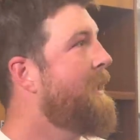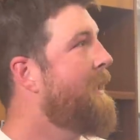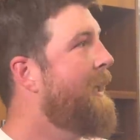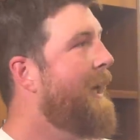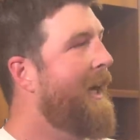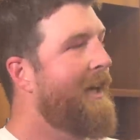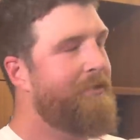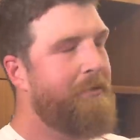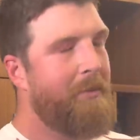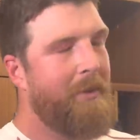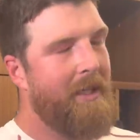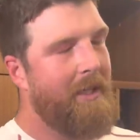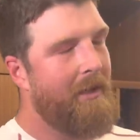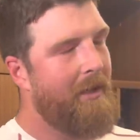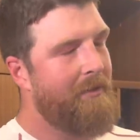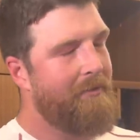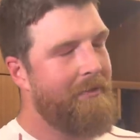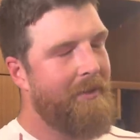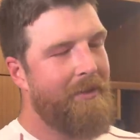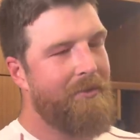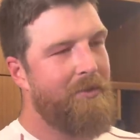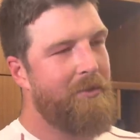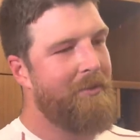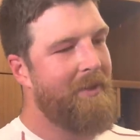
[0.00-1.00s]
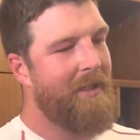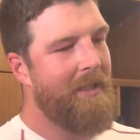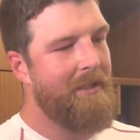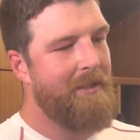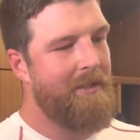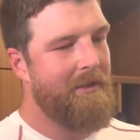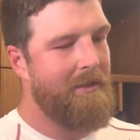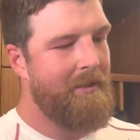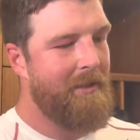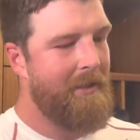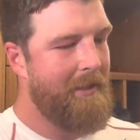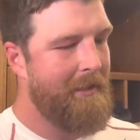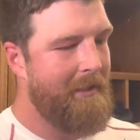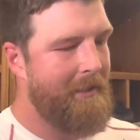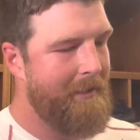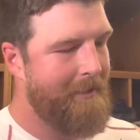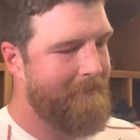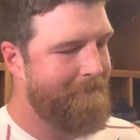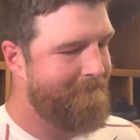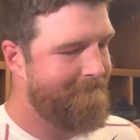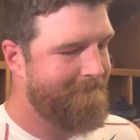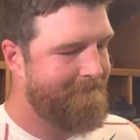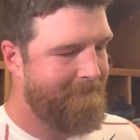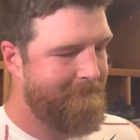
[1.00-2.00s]
I played all five spots uh,
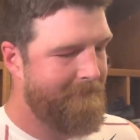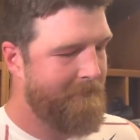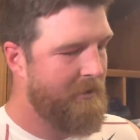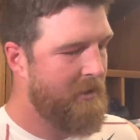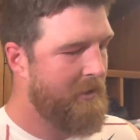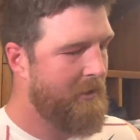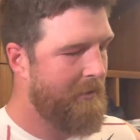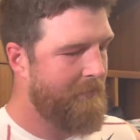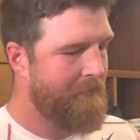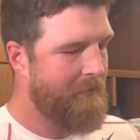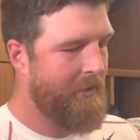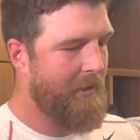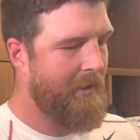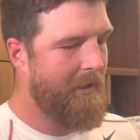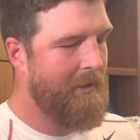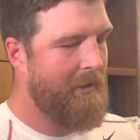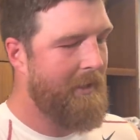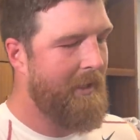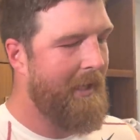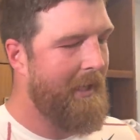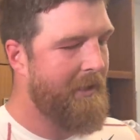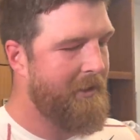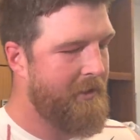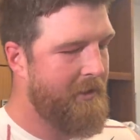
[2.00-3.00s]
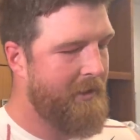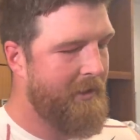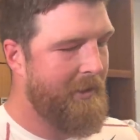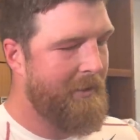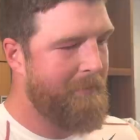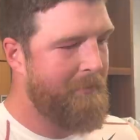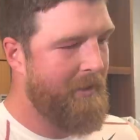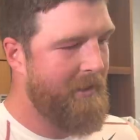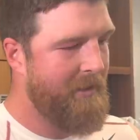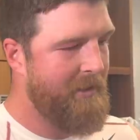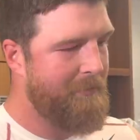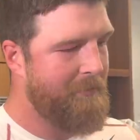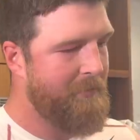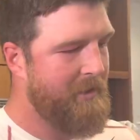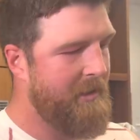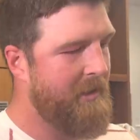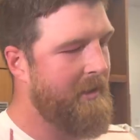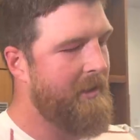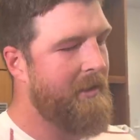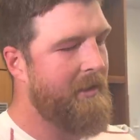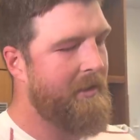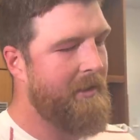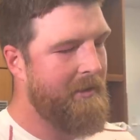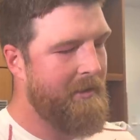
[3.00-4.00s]
so far. Last year I played some
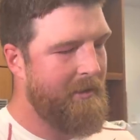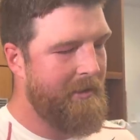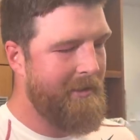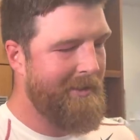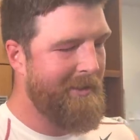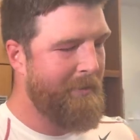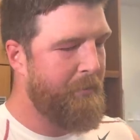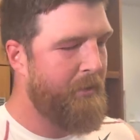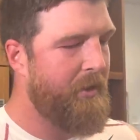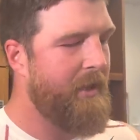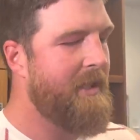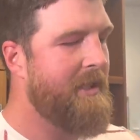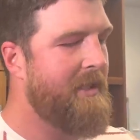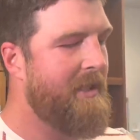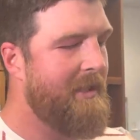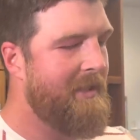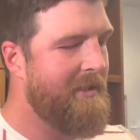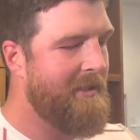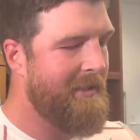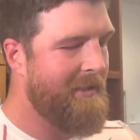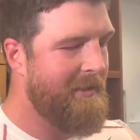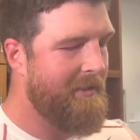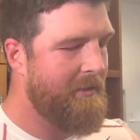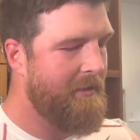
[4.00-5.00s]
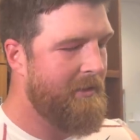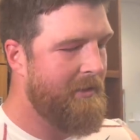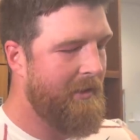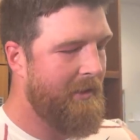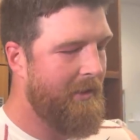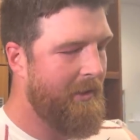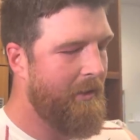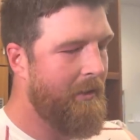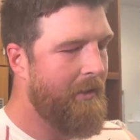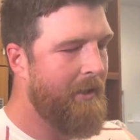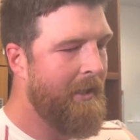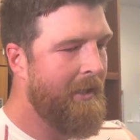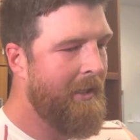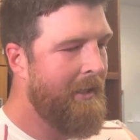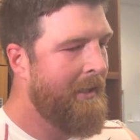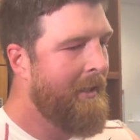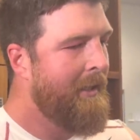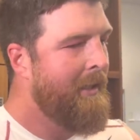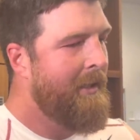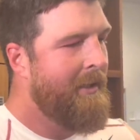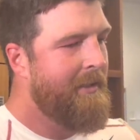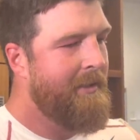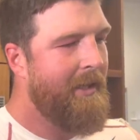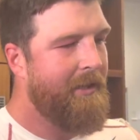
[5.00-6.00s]
center in the preseason, so
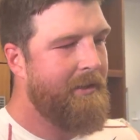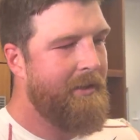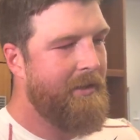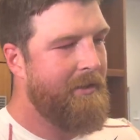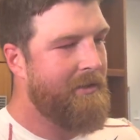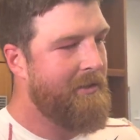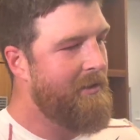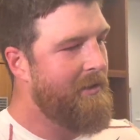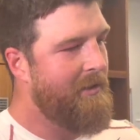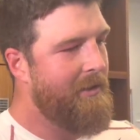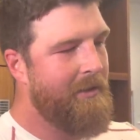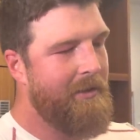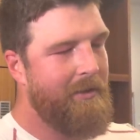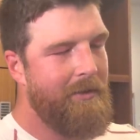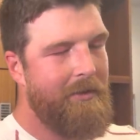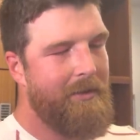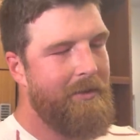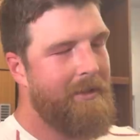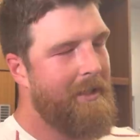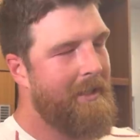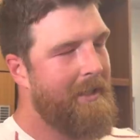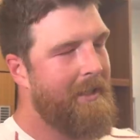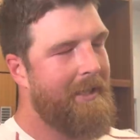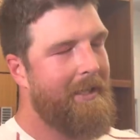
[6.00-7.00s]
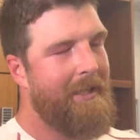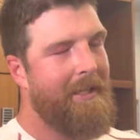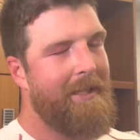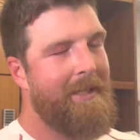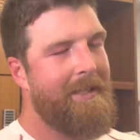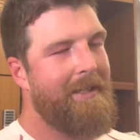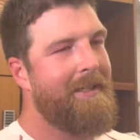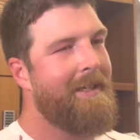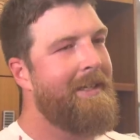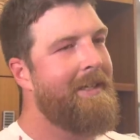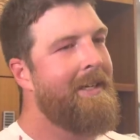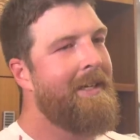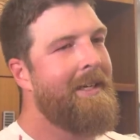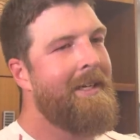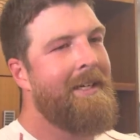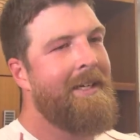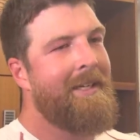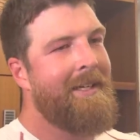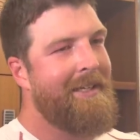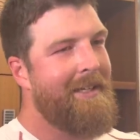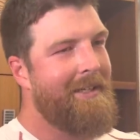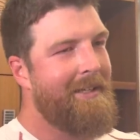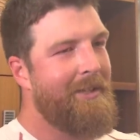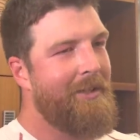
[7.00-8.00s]
nothing's new. Uh,
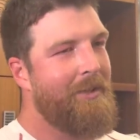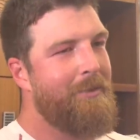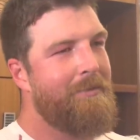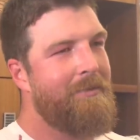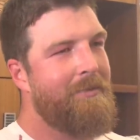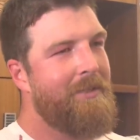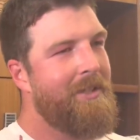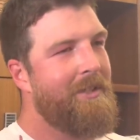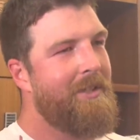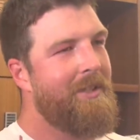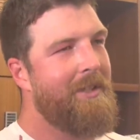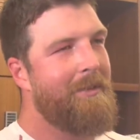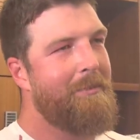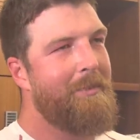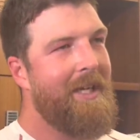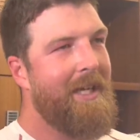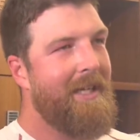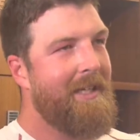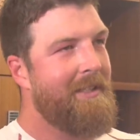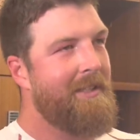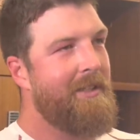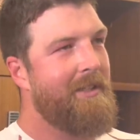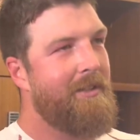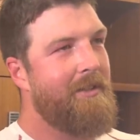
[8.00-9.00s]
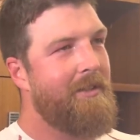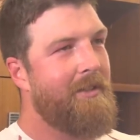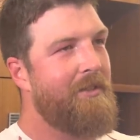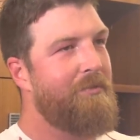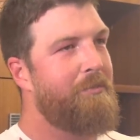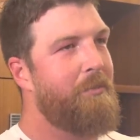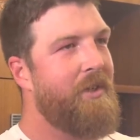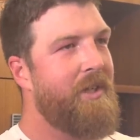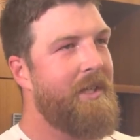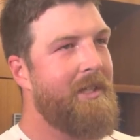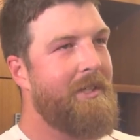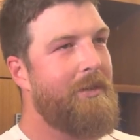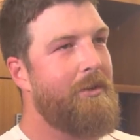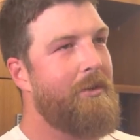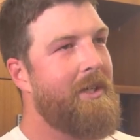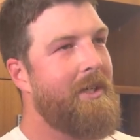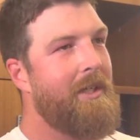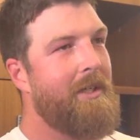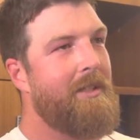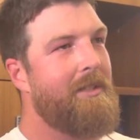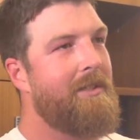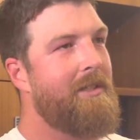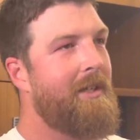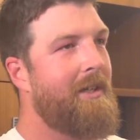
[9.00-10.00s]
you know, you get back in the groove pretty
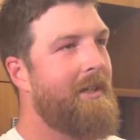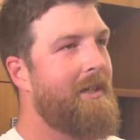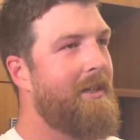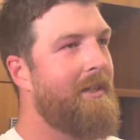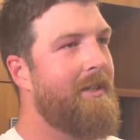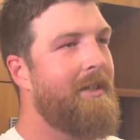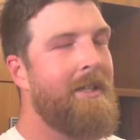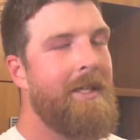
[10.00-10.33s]
quick, so.